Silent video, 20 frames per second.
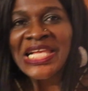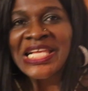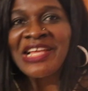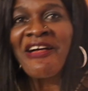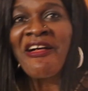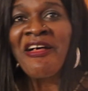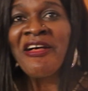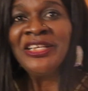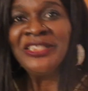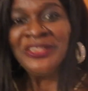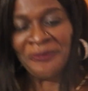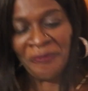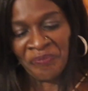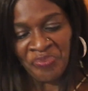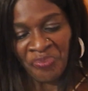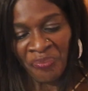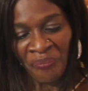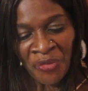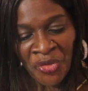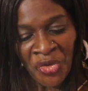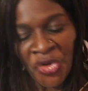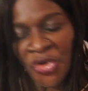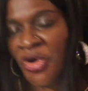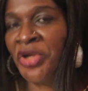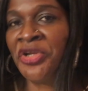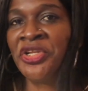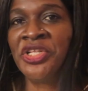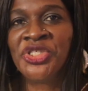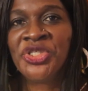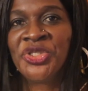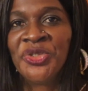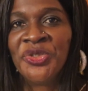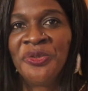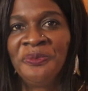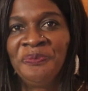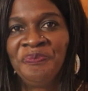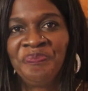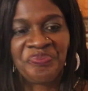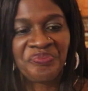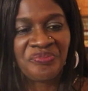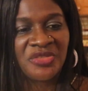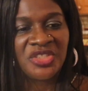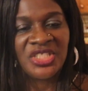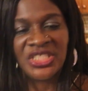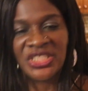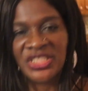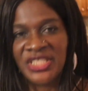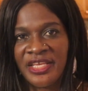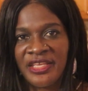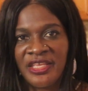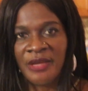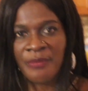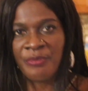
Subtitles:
Guys, all you do, just take your